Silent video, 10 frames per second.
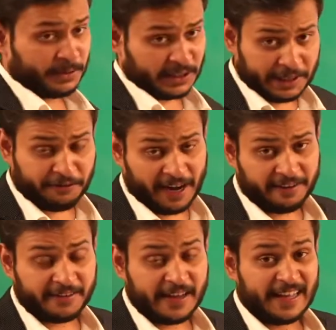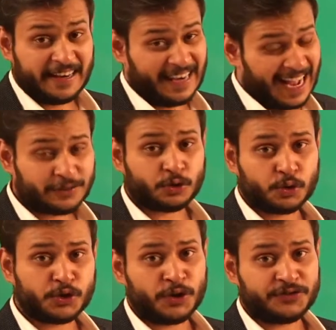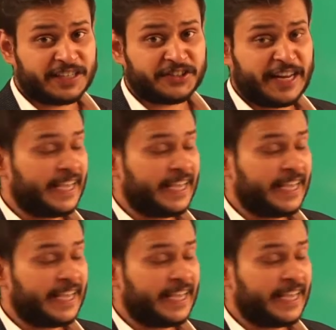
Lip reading: number 35, last question of section